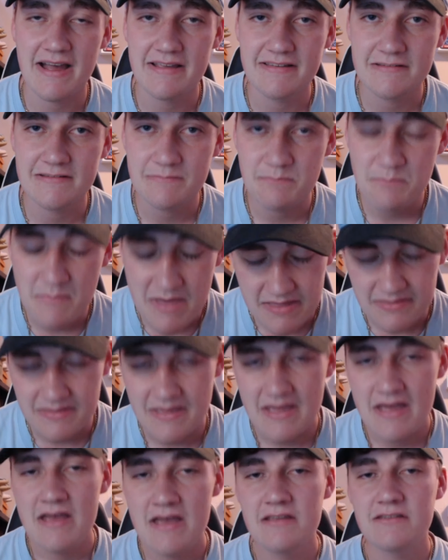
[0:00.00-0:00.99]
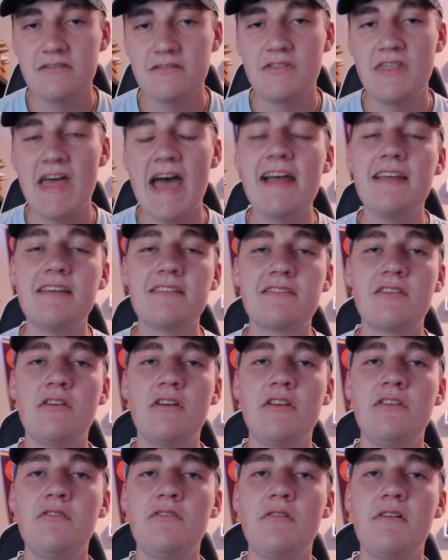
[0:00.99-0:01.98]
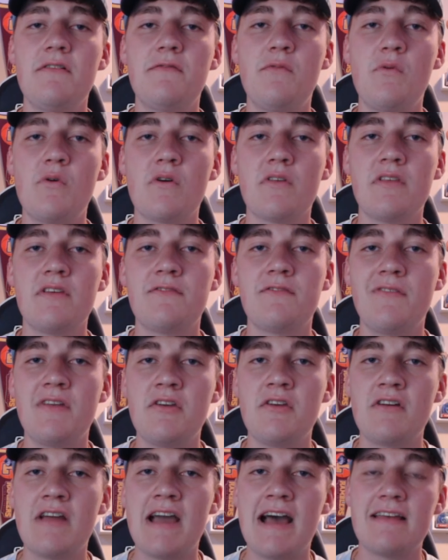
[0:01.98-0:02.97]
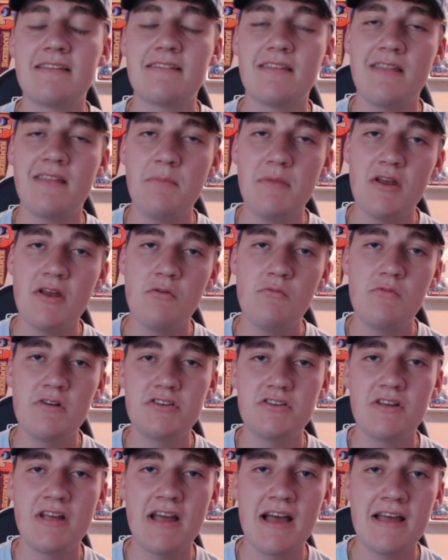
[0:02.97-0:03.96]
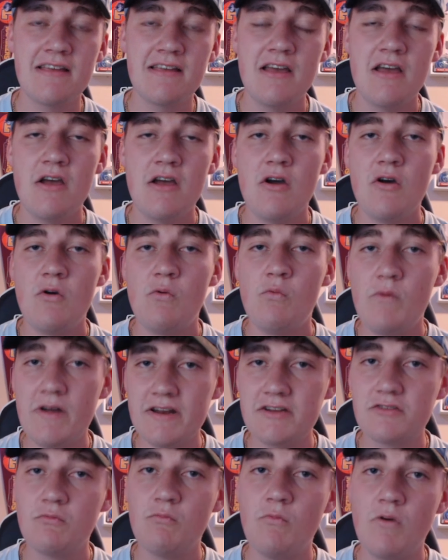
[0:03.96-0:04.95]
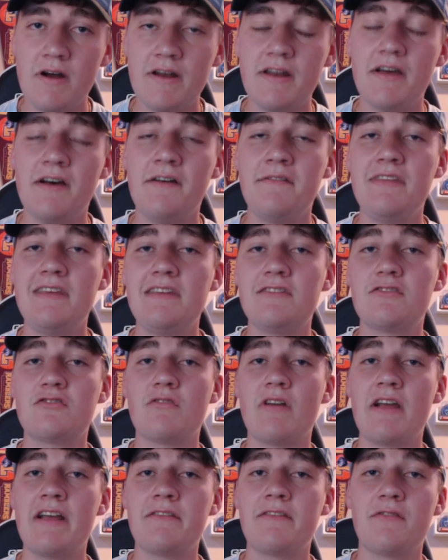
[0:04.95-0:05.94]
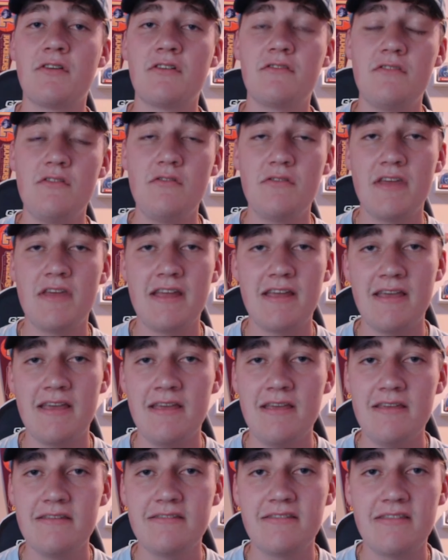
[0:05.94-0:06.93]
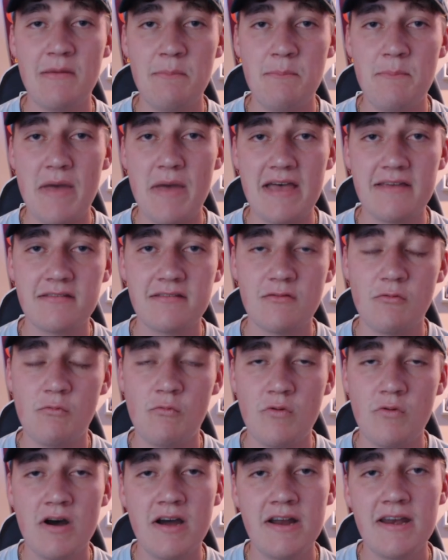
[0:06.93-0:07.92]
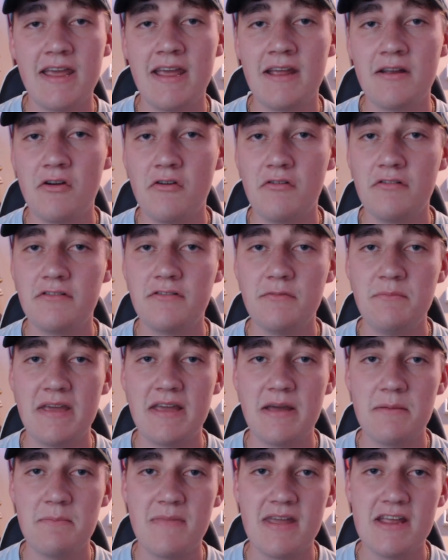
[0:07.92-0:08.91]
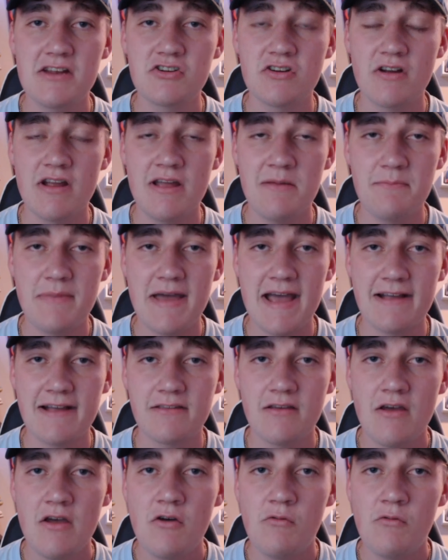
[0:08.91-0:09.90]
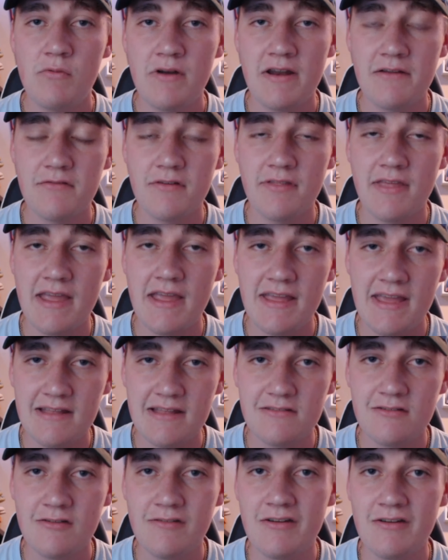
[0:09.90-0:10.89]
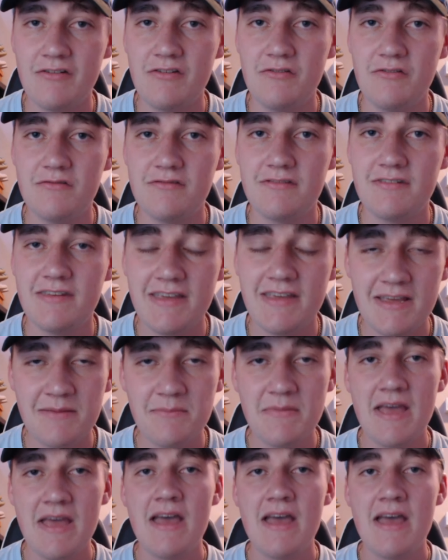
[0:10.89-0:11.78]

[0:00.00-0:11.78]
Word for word: Smith. So that is going to do it for this video, guys. Let me know what you guys, which one of these transfers you think is the best one and going to make a major impact whenever they get to their new team.